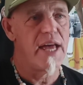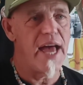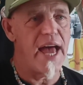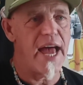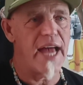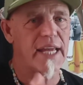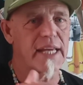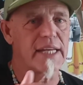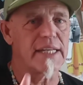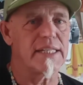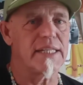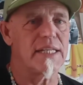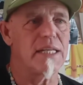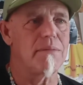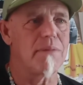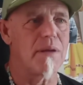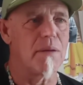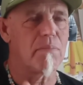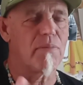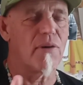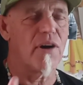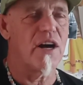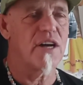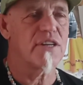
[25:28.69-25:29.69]

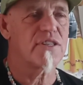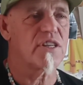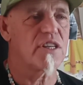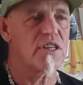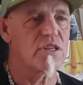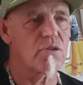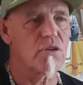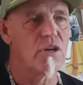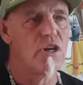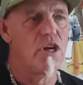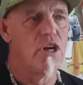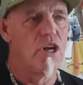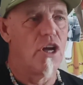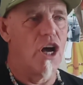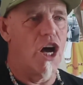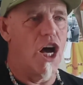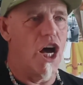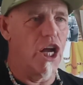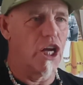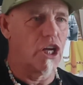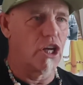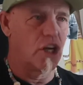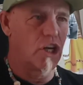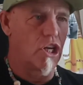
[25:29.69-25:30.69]
academia process.
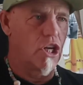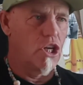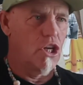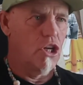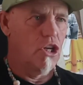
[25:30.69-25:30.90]
I